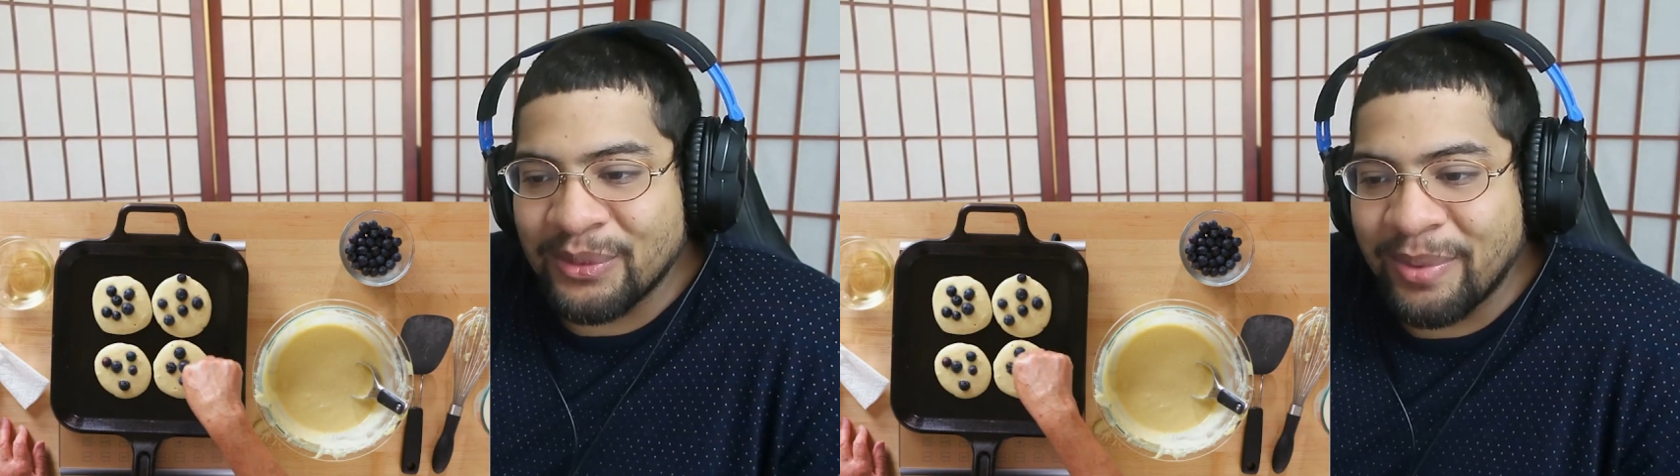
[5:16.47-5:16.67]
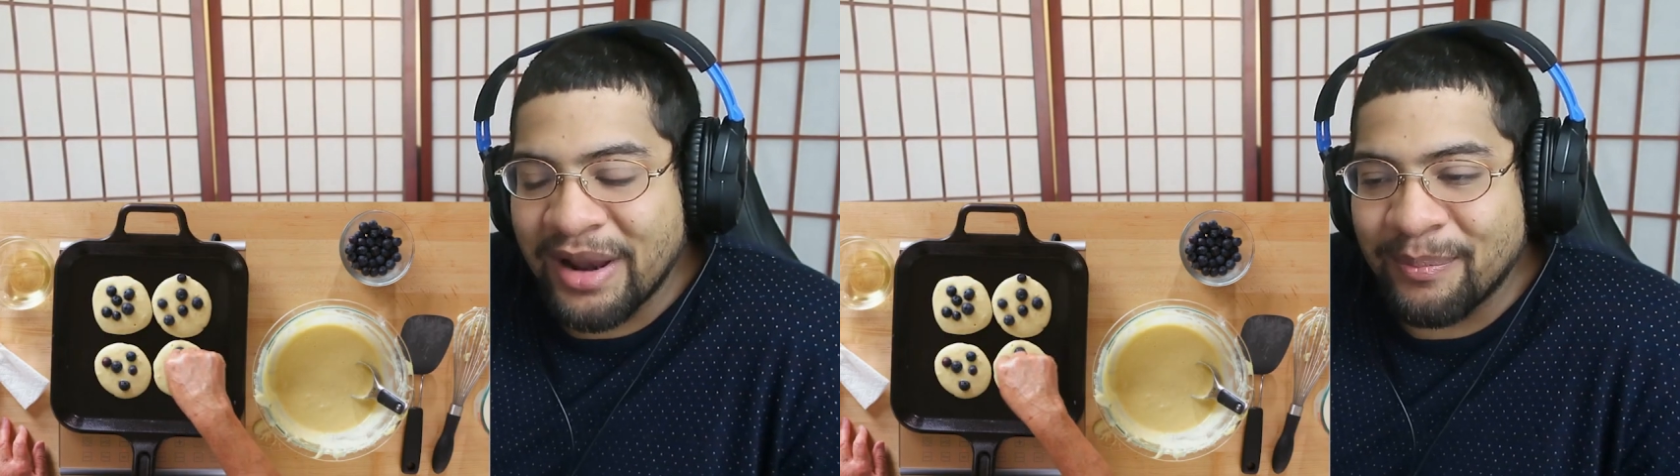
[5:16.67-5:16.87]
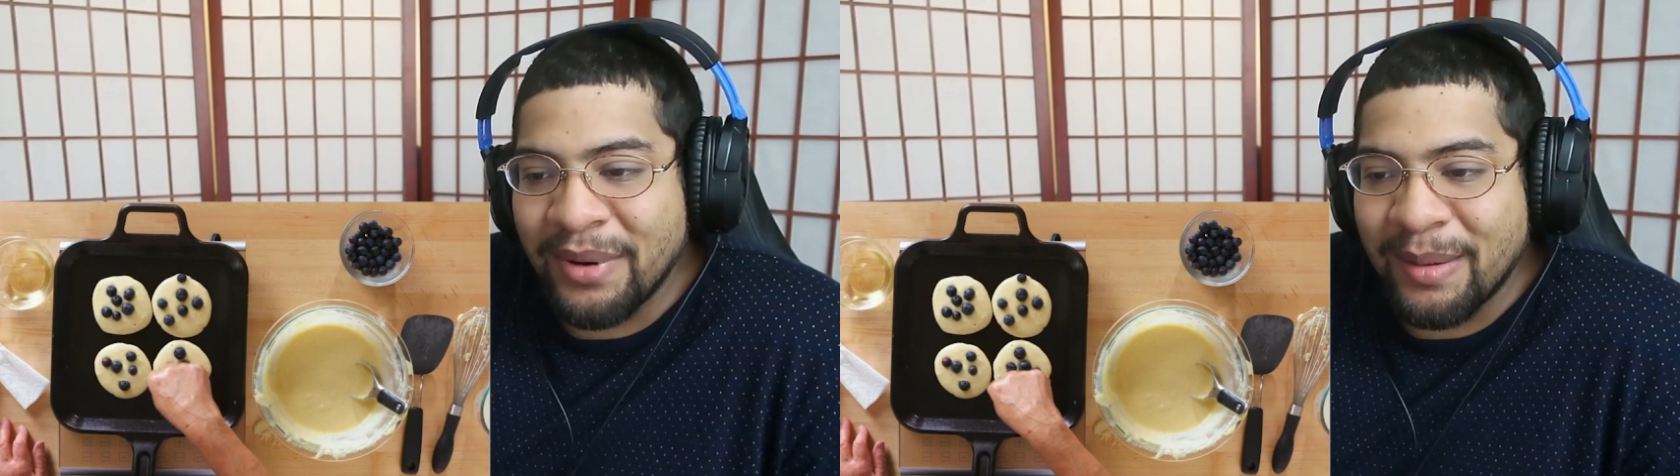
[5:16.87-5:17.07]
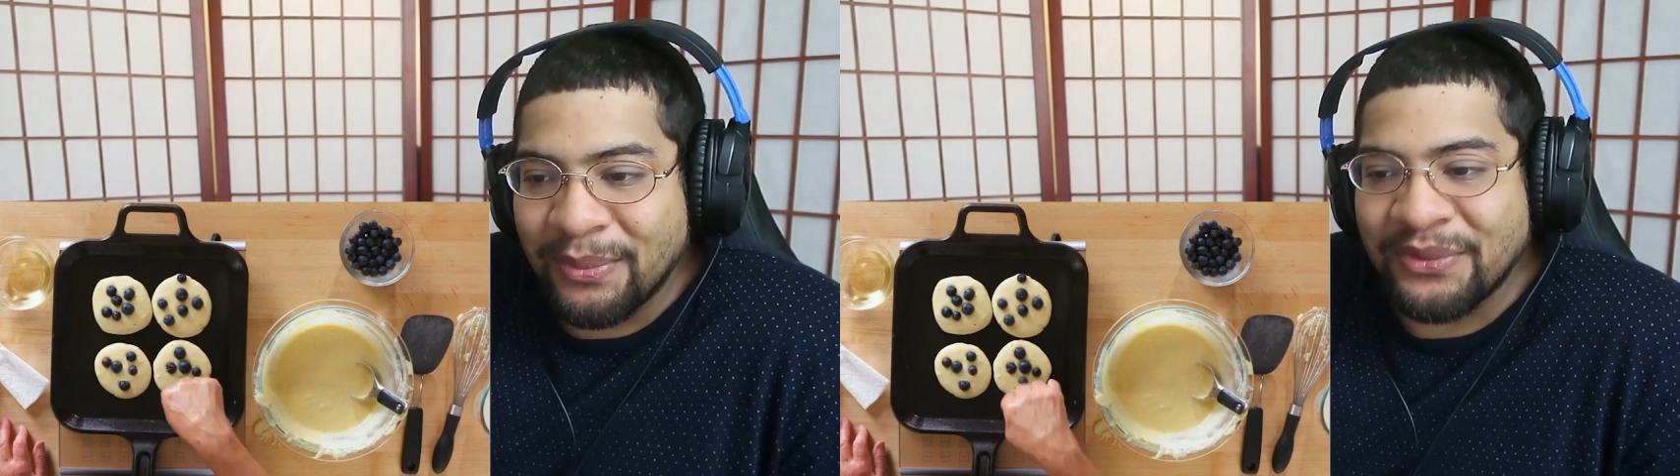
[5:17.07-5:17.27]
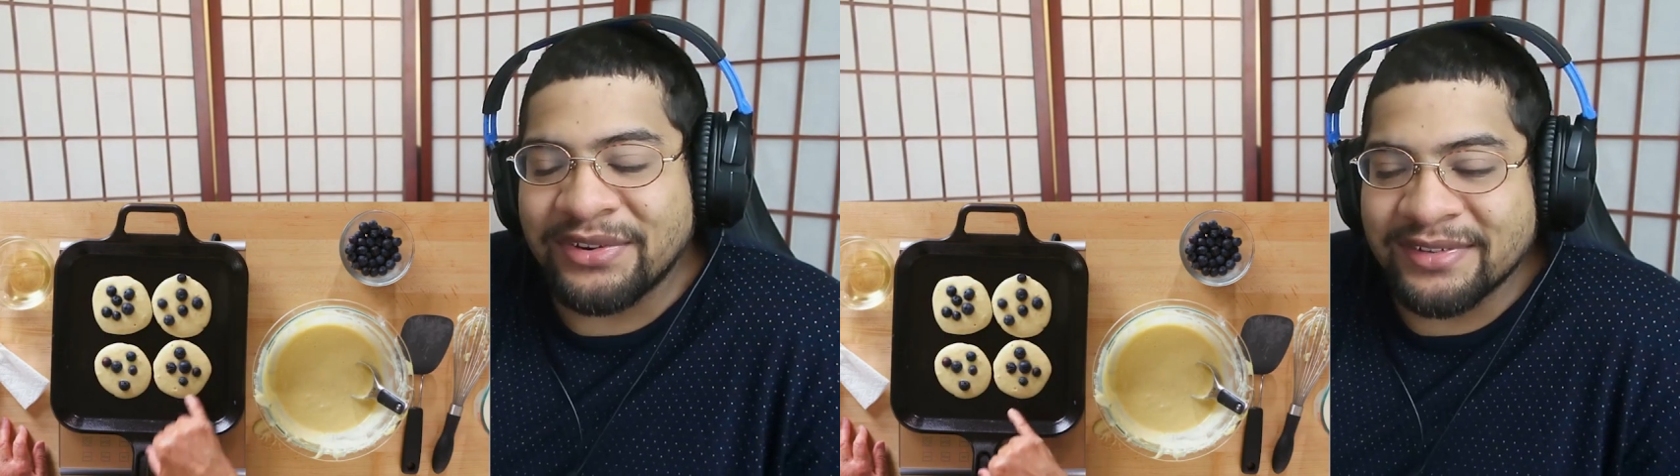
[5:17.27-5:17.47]
by the
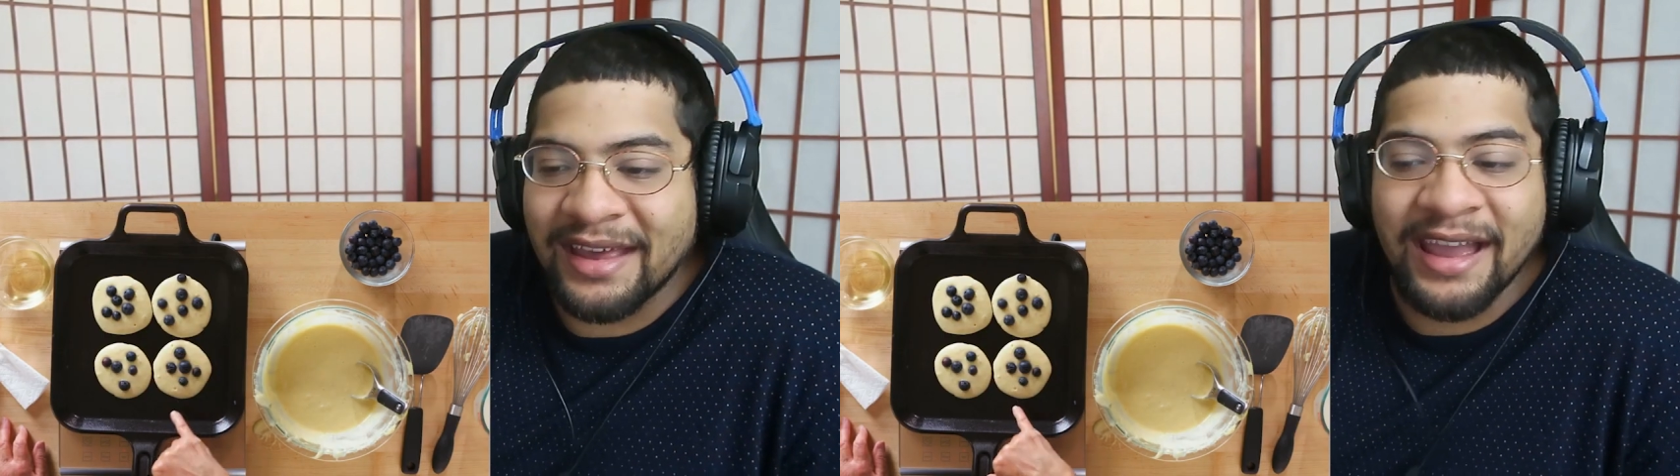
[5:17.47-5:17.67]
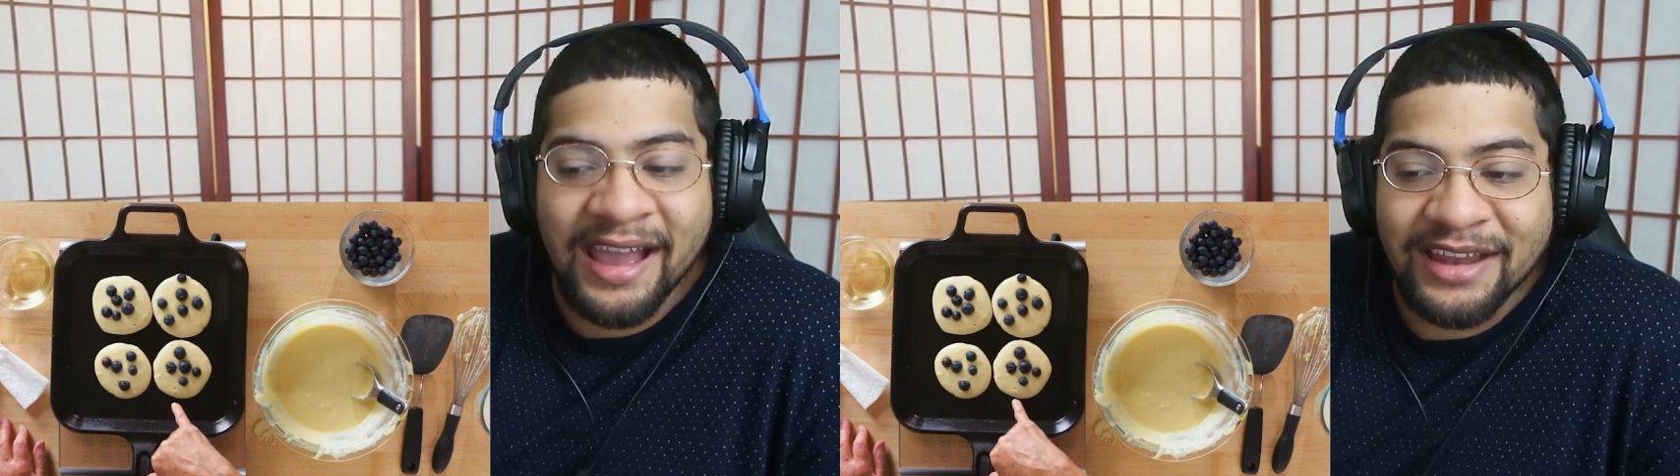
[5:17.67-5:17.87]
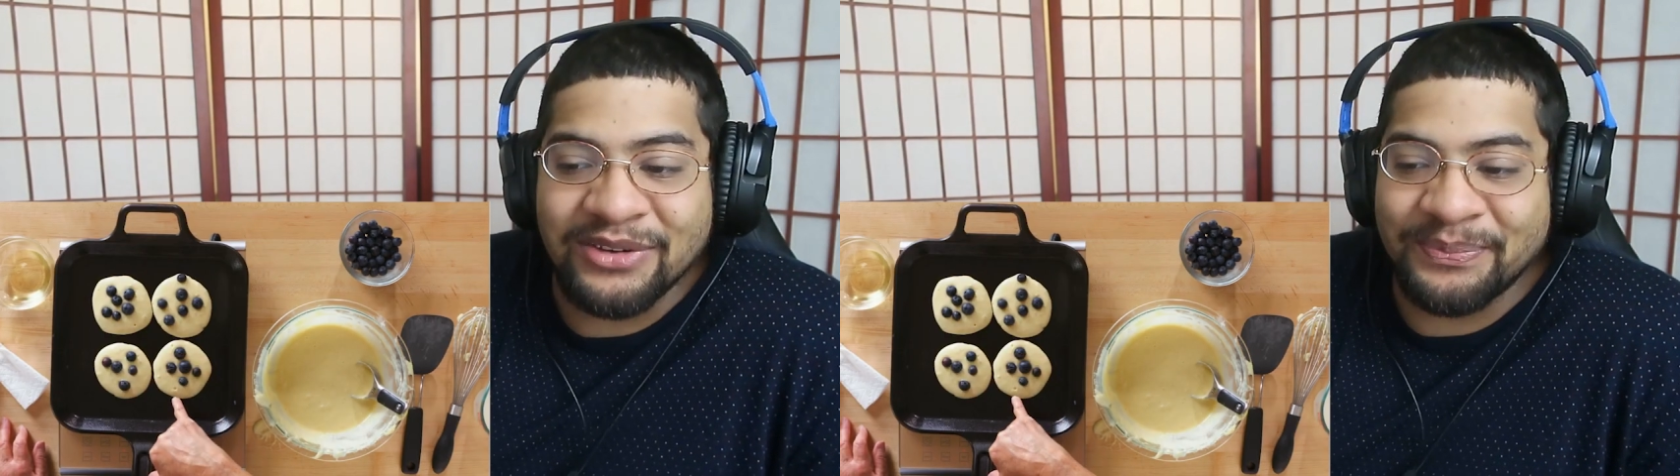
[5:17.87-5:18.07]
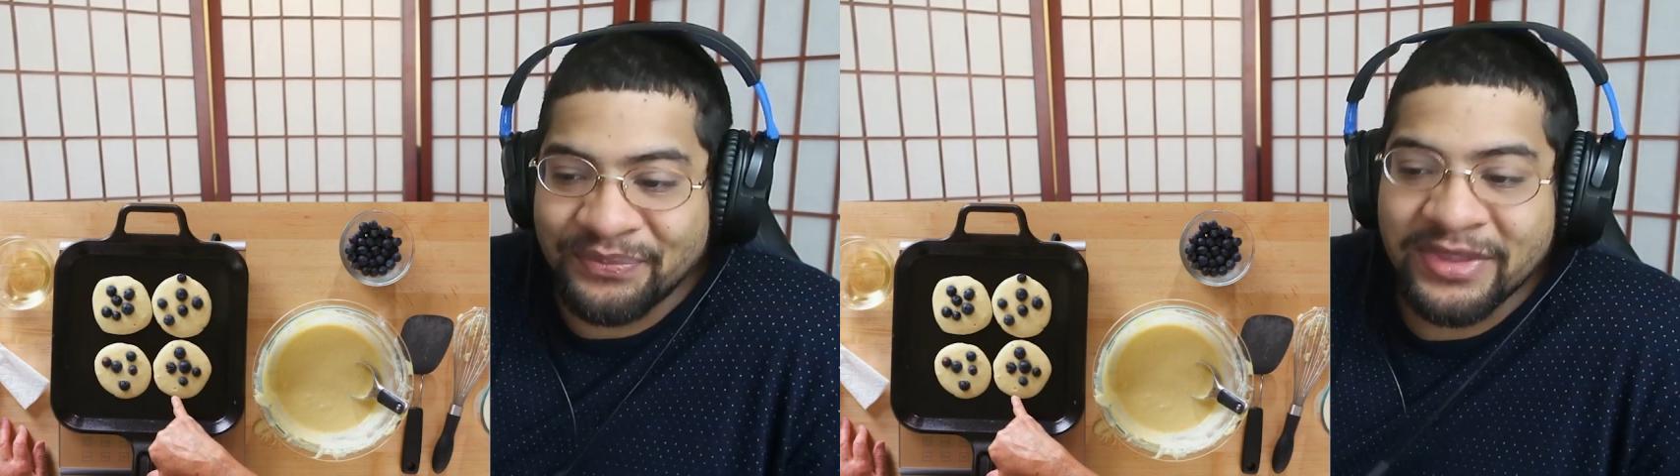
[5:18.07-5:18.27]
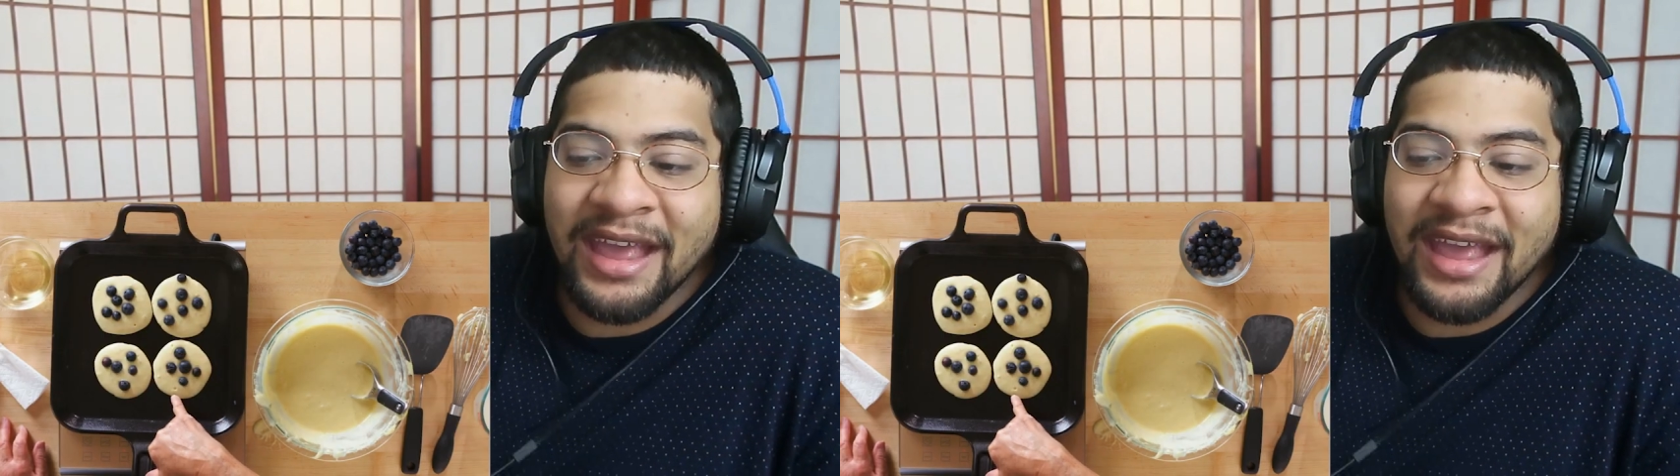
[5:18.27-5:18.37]
bubbles, bubbles I, on top,